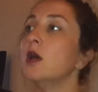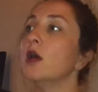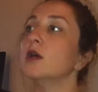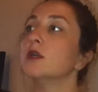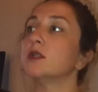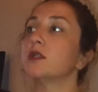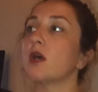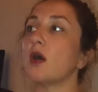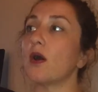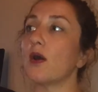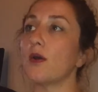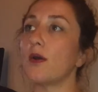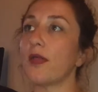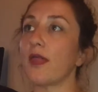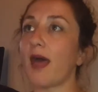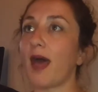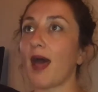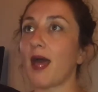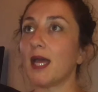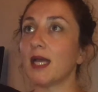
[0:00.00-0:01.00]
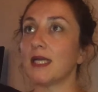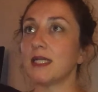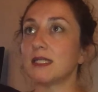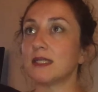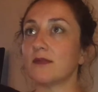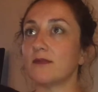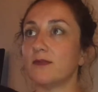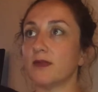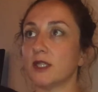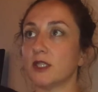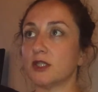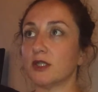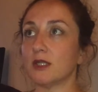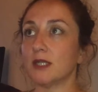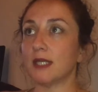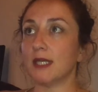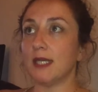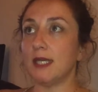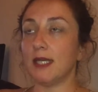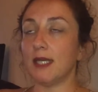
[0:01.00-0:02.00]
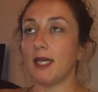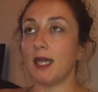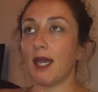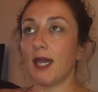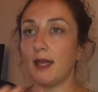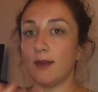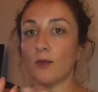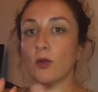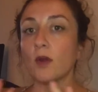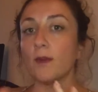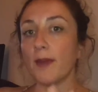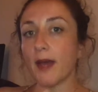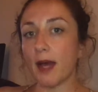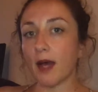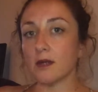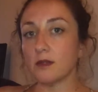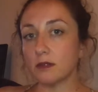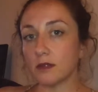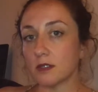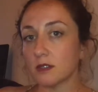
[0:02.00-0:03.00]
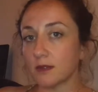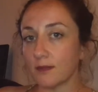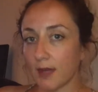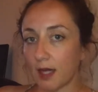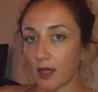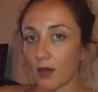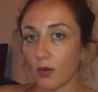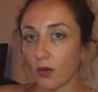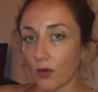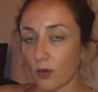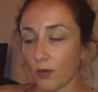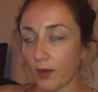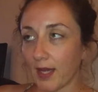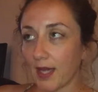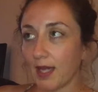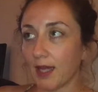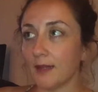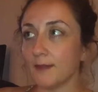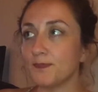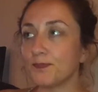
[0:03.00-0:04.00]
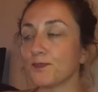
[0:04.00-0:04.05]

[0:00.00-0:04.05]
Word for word: So that is officially eight more pounds to my goal weight.